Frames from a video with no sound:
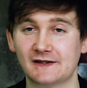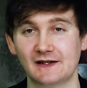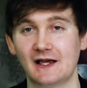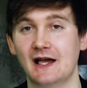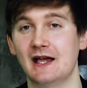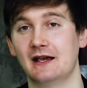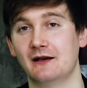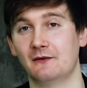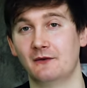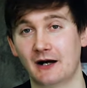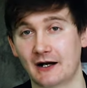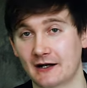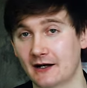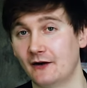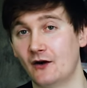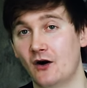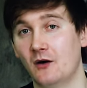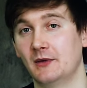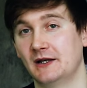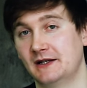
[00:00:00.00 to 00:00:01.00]
to say
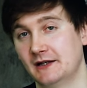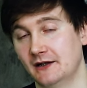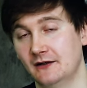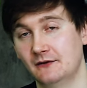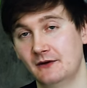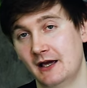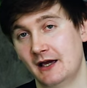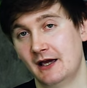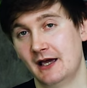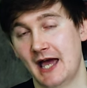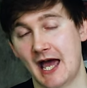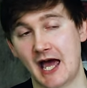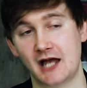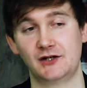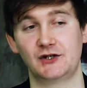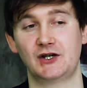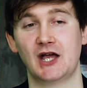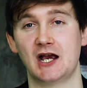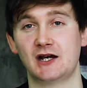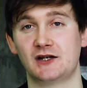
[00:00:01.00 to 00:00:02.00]
like I normally do,
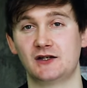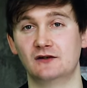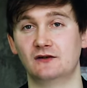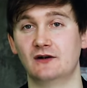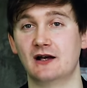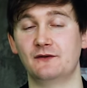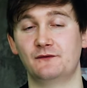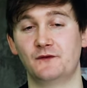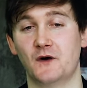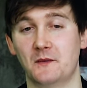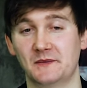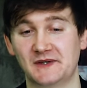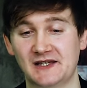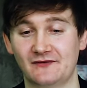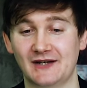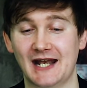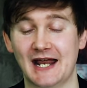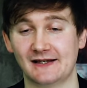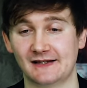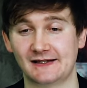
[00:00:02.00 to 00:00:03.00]
educational,
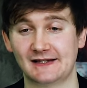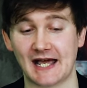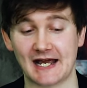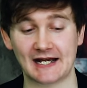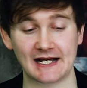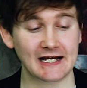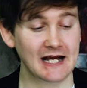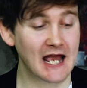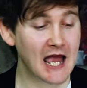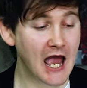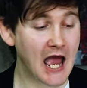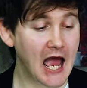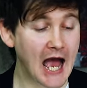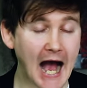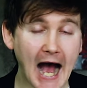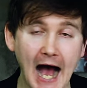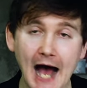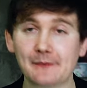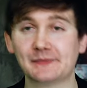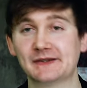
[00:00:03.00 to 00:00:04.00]
informative and entertaining,
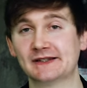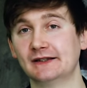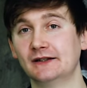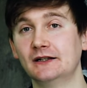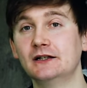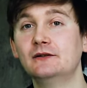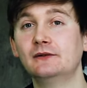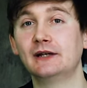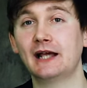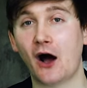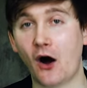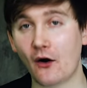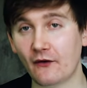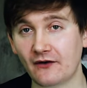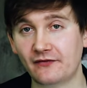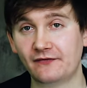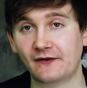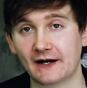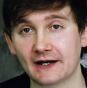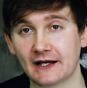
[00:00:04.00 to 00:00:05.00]
absolutely
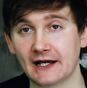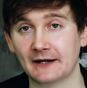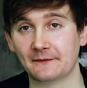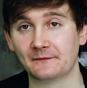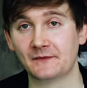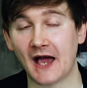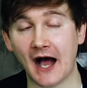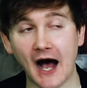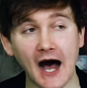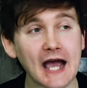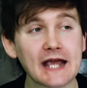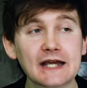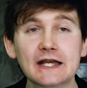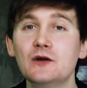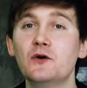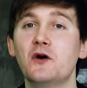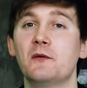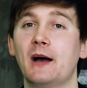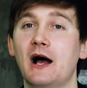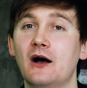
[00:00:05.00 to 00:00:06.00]
horrifying. I
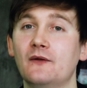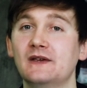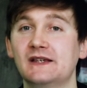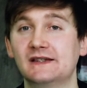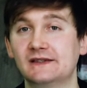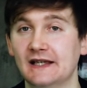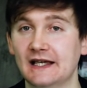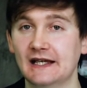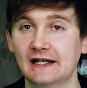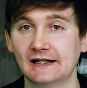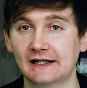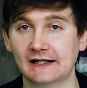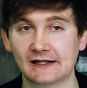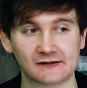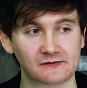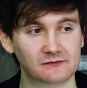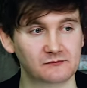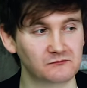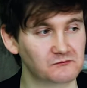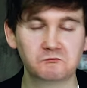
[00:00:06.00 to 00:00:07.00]
knew about this thing,
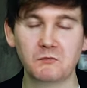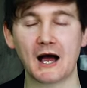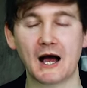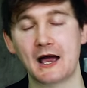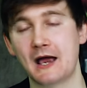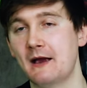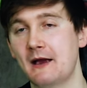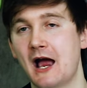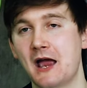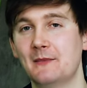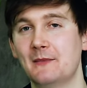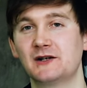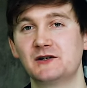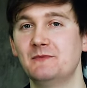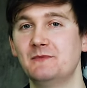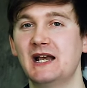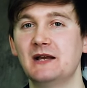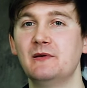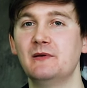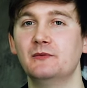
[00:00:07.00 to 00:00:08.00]
as I, I
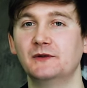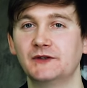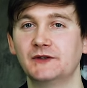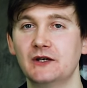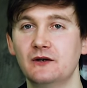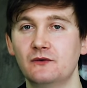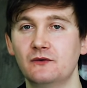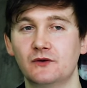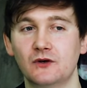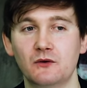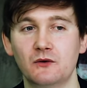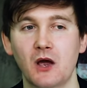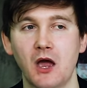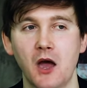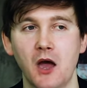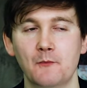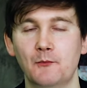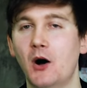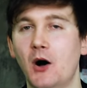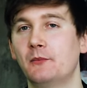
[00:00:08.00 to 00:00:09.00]
imagine many people do, through
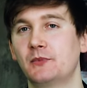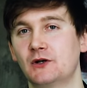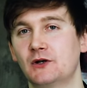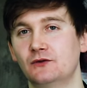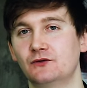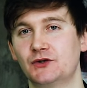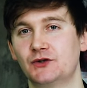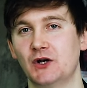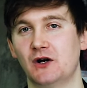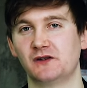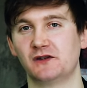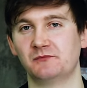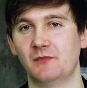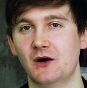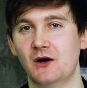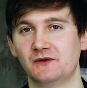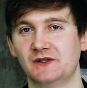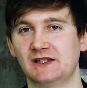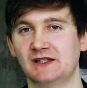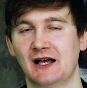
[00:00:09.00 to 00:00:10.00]
pop culture
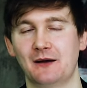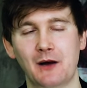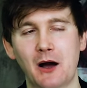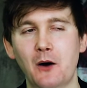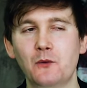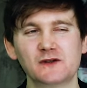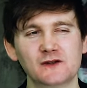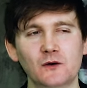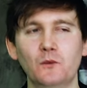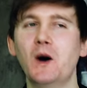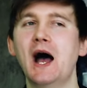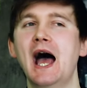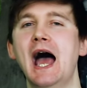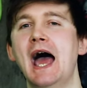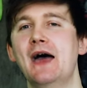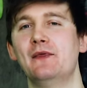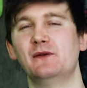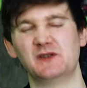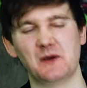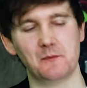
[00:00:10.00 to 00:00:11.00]
osmosis. I, I was
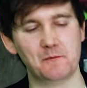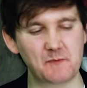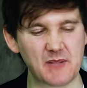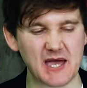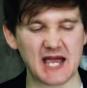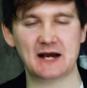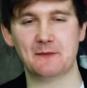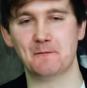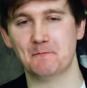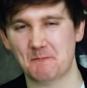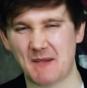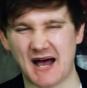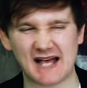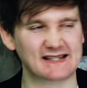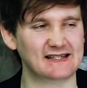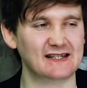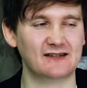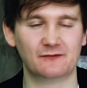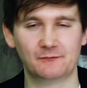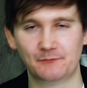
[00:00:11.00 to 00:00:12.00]
aware there was a big,
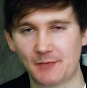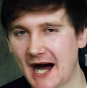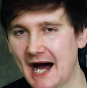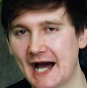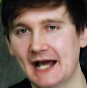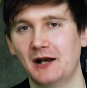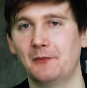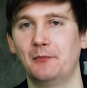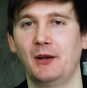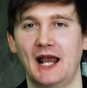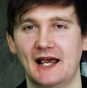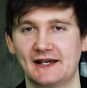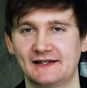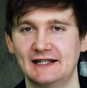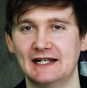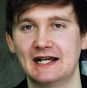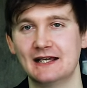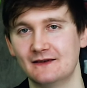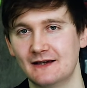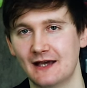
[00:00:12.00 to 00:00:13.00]
massive pile of
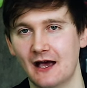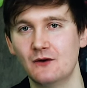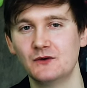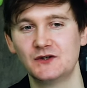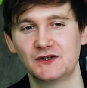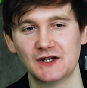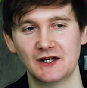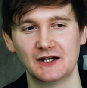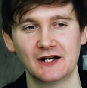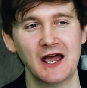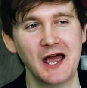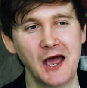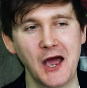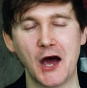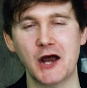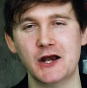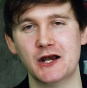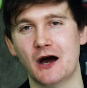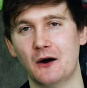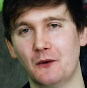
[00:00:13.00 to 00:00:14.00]
plastic in the ocean
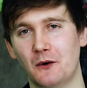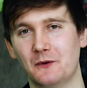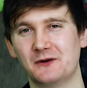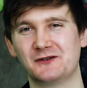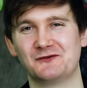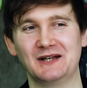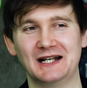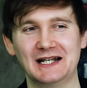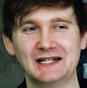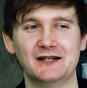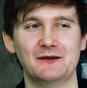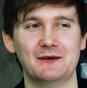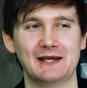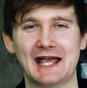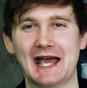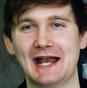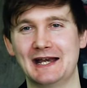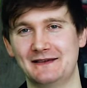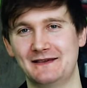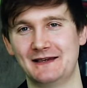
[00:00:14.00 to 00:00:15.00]
and no one was really
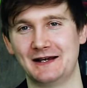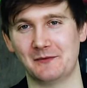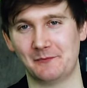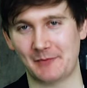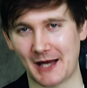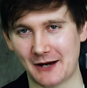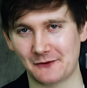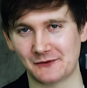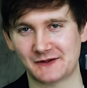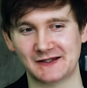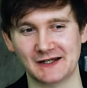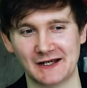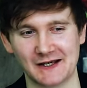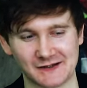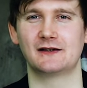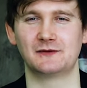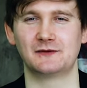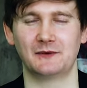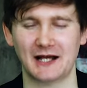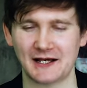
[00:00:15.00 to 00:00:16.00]
doing anything about
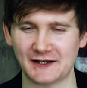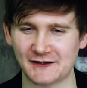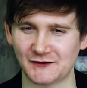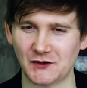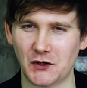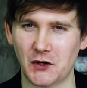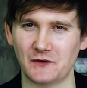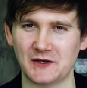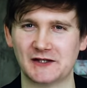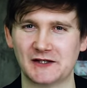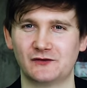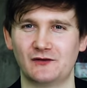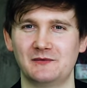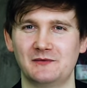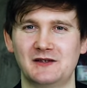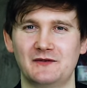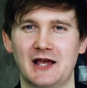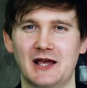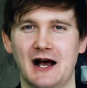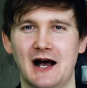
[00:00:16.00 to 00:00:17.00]
it. So when I saw this
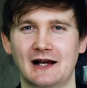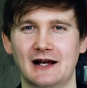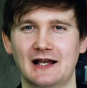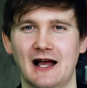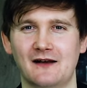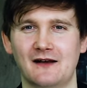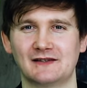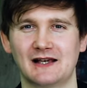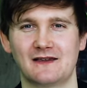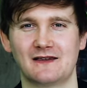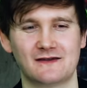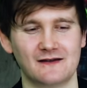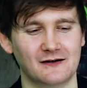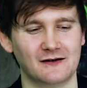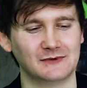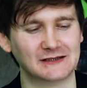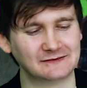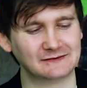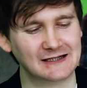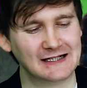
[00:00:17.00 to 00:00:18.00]
script in the archives, I
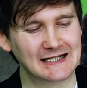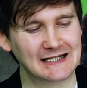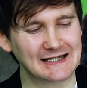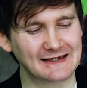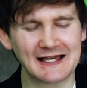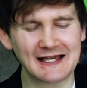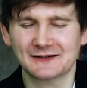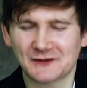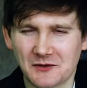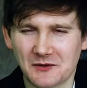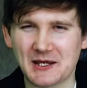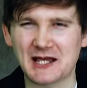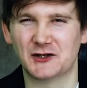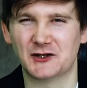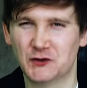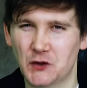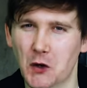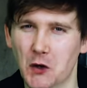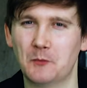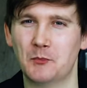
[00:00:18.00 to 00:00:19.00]
thought, well, that's going to
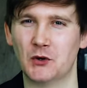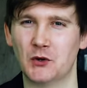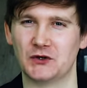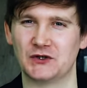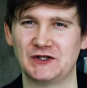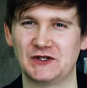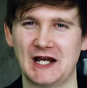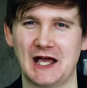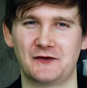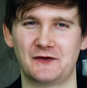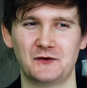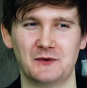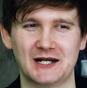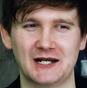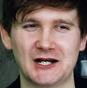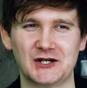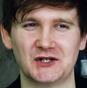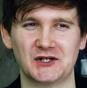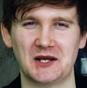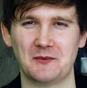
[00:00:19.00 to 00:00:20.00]
be a gut punch to get through
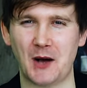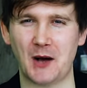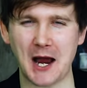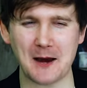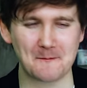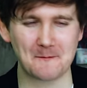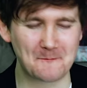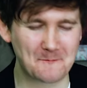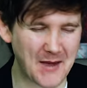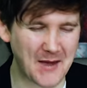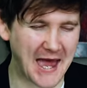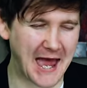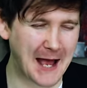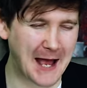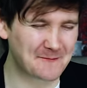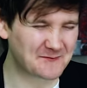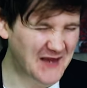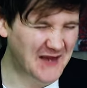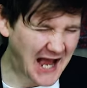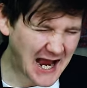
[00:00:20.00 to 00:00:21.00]
initially, but I
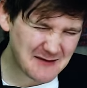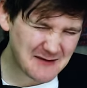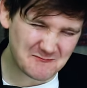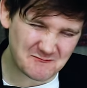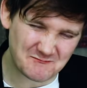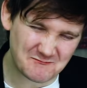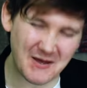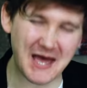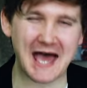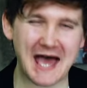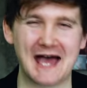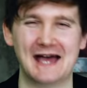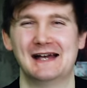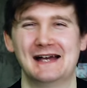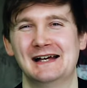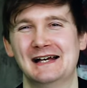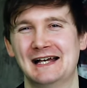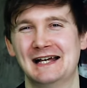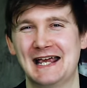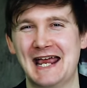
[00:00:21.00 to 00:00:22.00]
bet, I bet
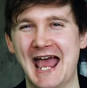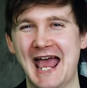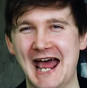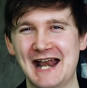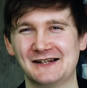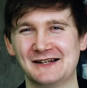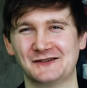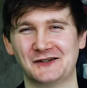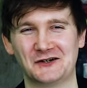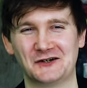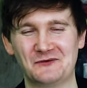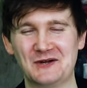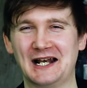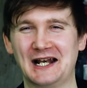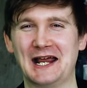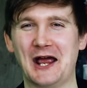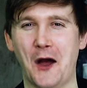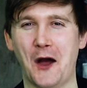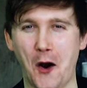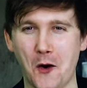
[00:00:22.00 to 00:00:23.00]
it ends on a
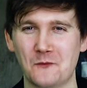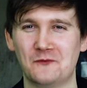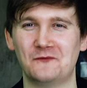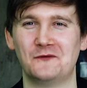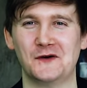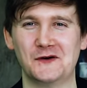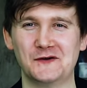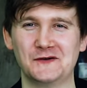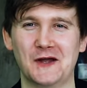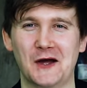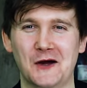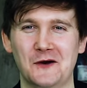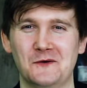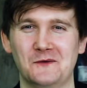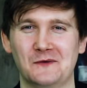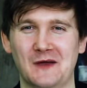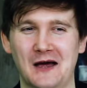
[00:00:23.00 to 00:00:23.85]
really hopeful note